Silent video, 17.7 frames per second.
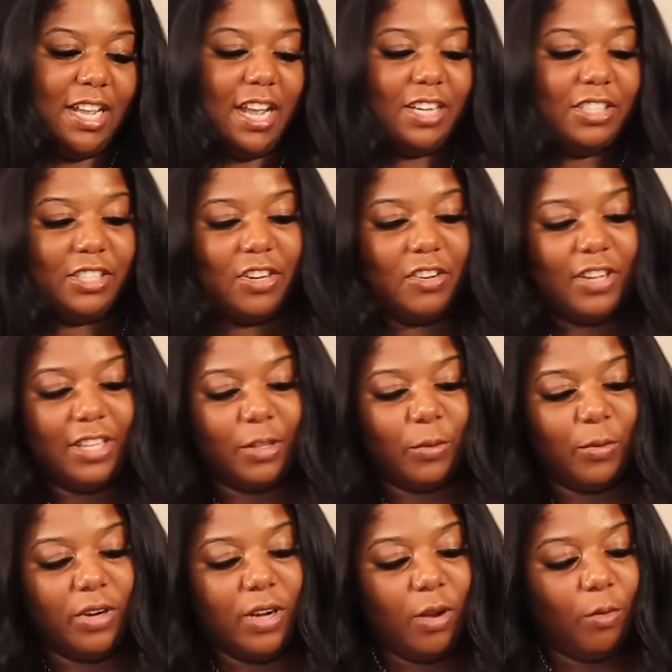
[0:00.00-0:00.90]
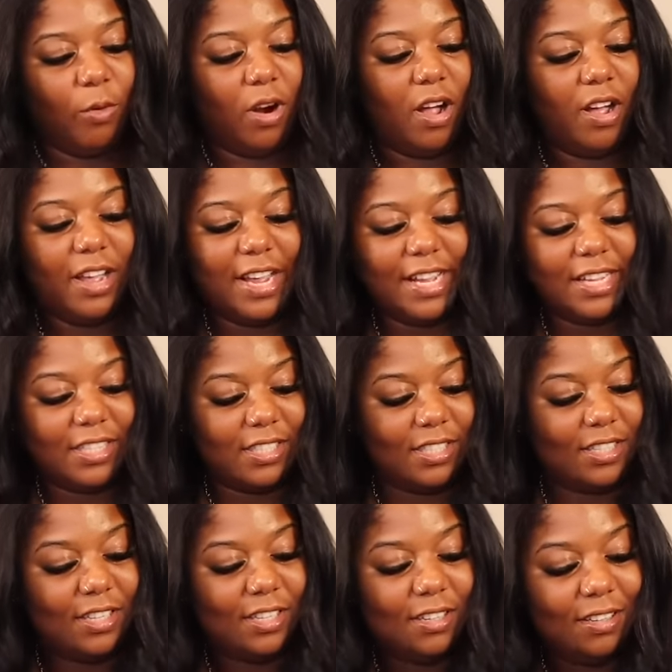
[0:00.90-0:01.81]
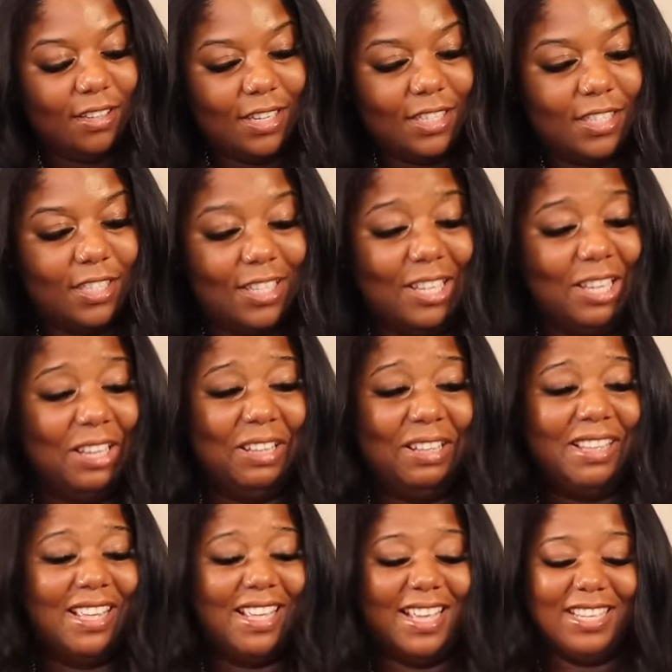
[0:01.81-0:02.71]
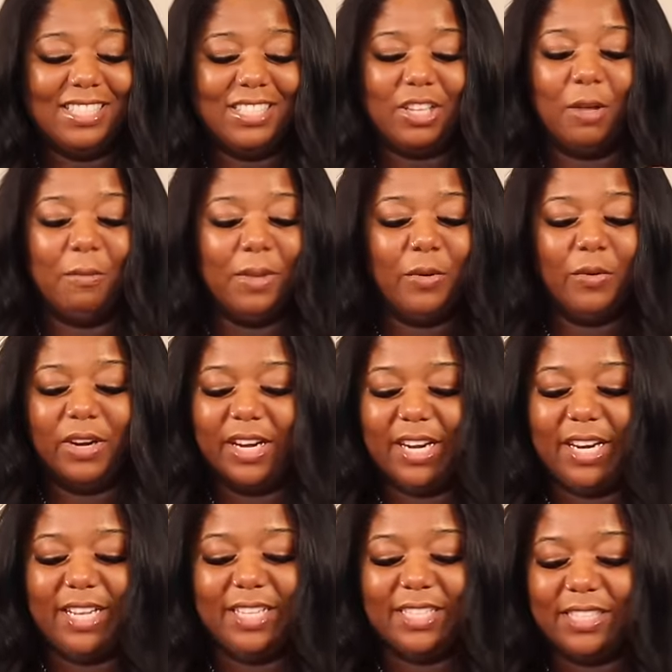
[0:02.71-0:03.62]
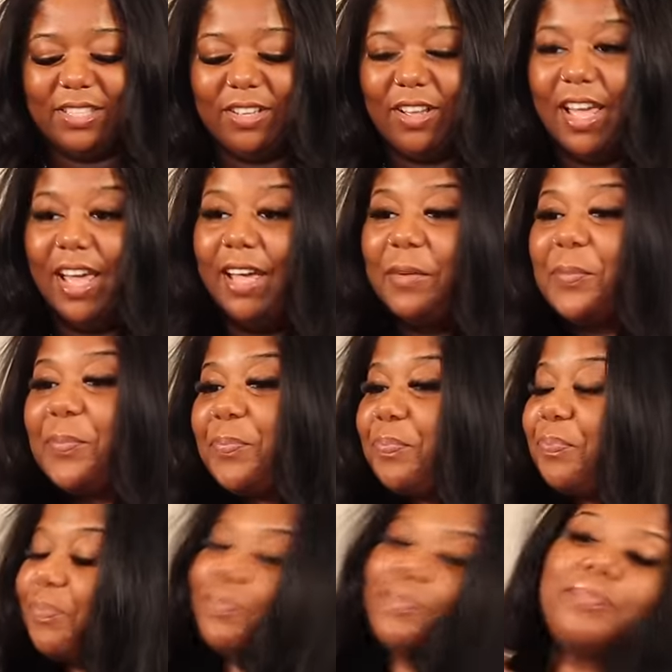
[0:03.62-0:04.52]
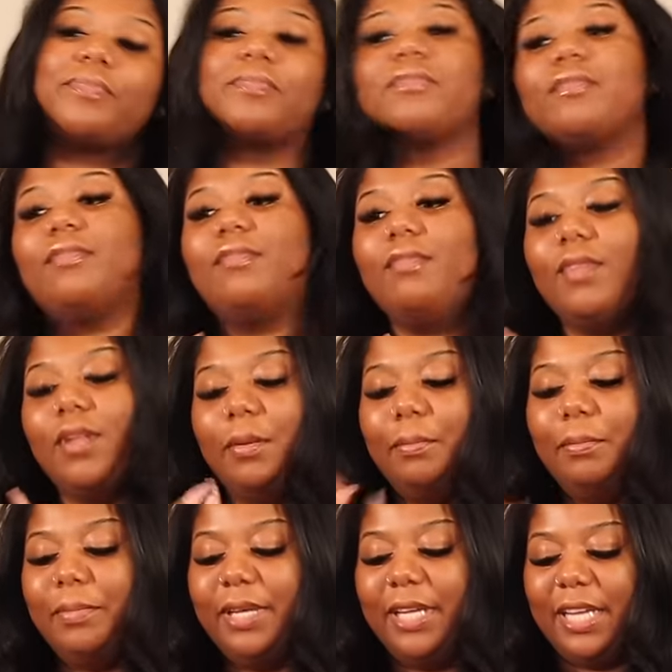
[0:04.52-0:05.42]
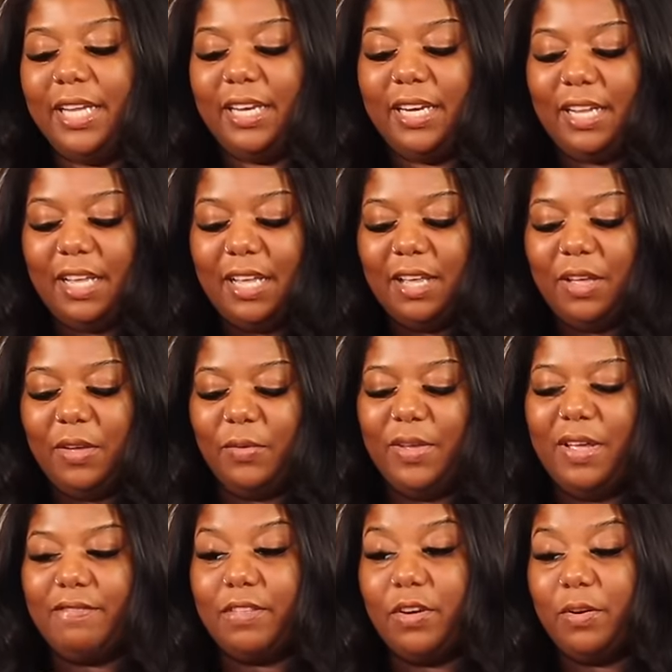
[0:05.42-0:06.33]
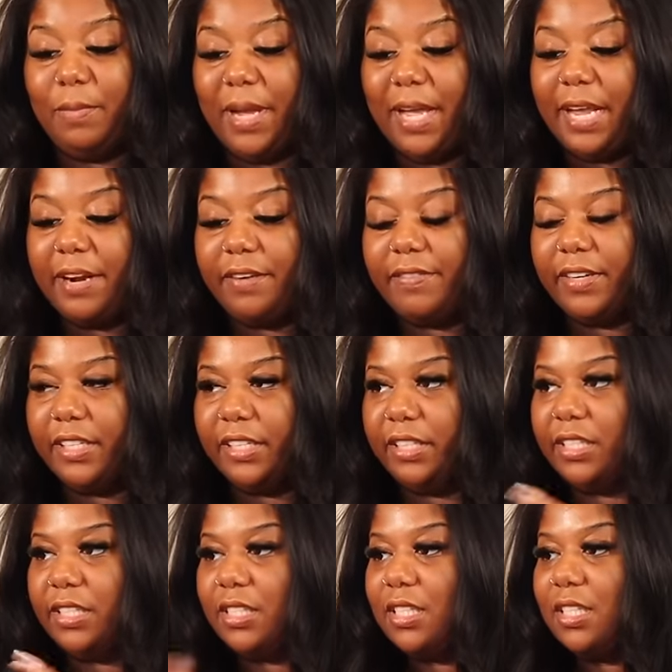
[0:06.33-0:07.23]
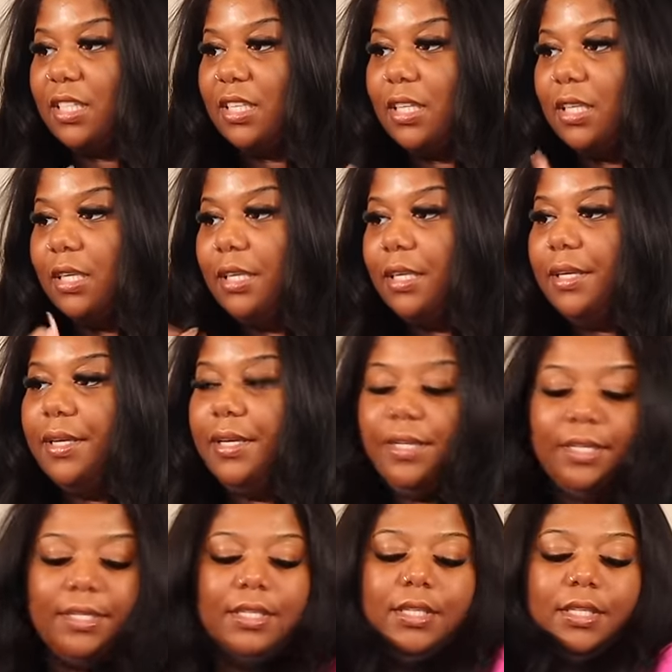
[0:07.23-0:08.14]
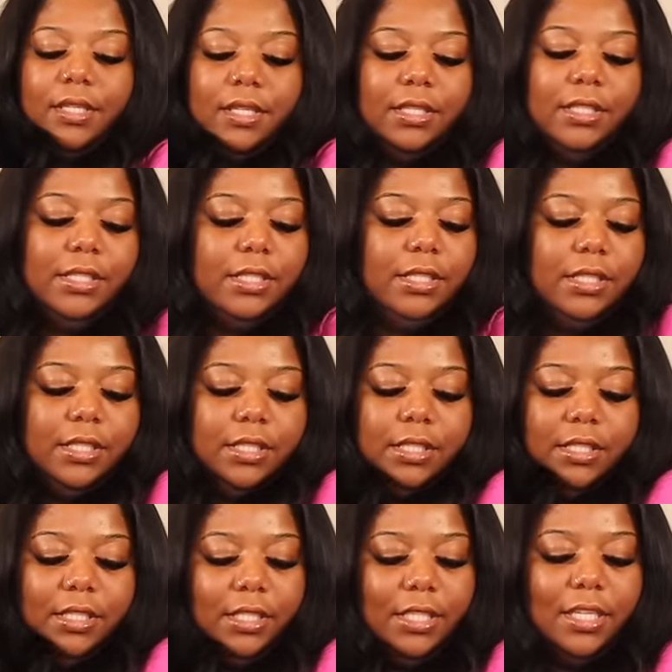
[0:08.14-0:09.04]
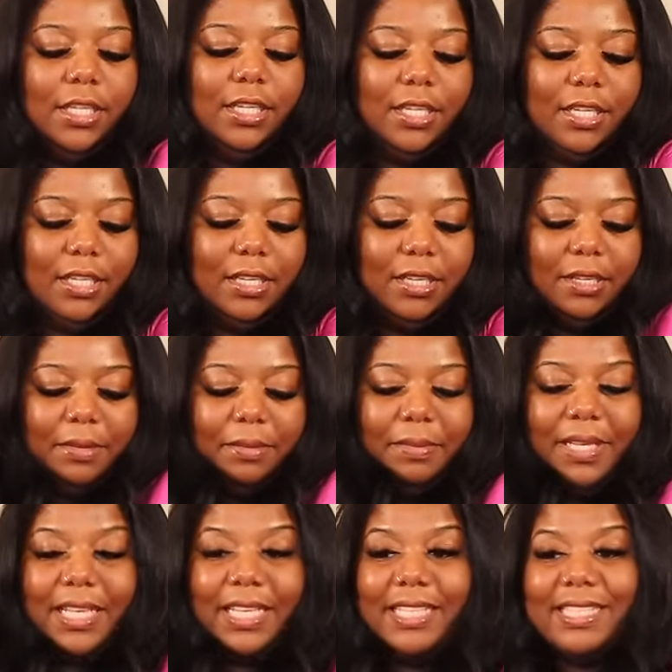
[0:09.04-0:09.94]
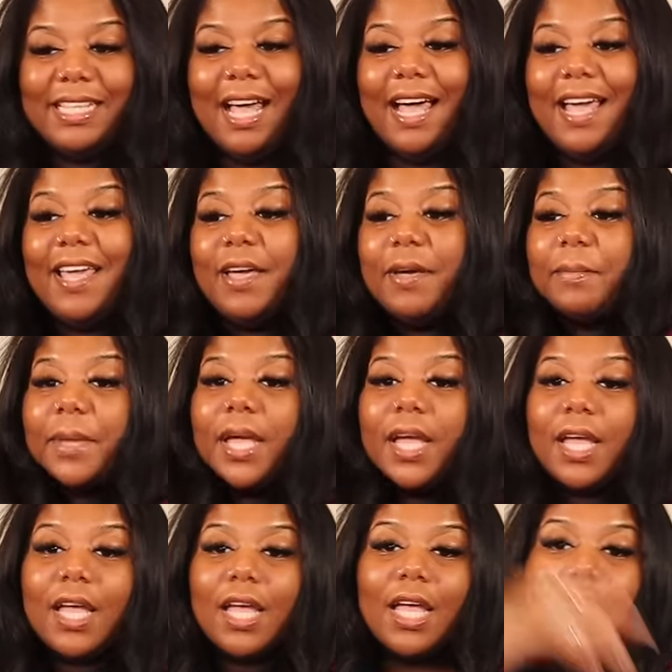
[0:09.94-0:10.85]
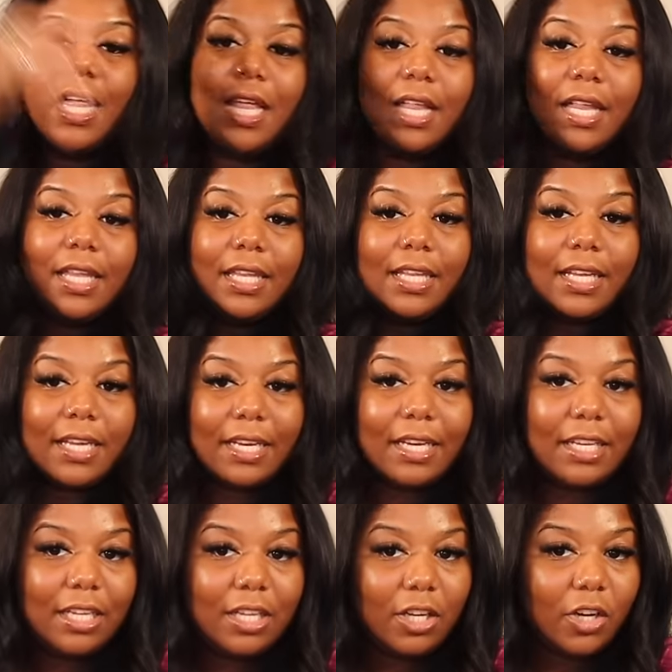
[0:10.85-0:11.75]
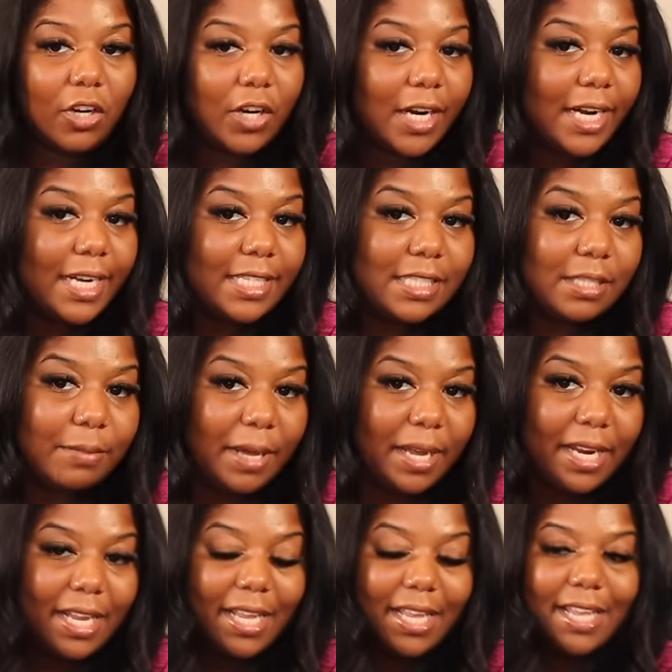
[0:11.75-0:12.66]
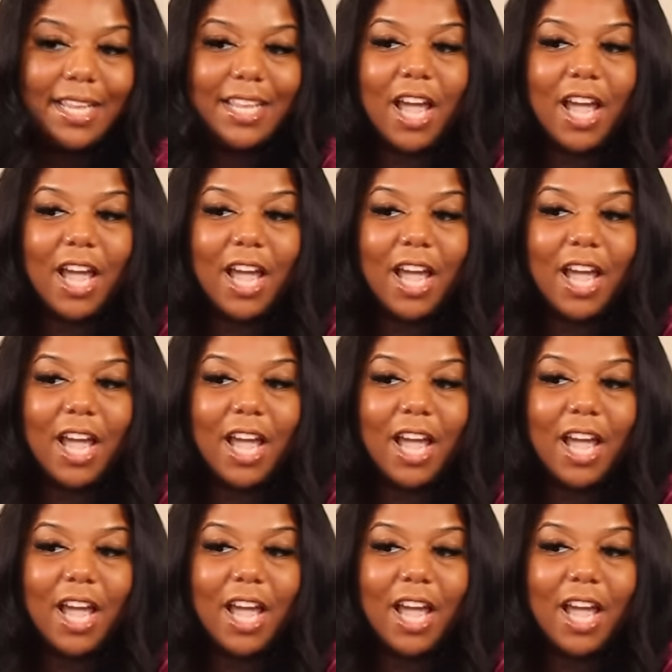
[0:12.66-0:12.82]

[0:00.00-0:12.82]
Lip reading: Y'all just gonna get the real raw answer. That's just, it's just gonna be what it is, okay? But we have to do my hair first. Because I am looking a little crazy by the head.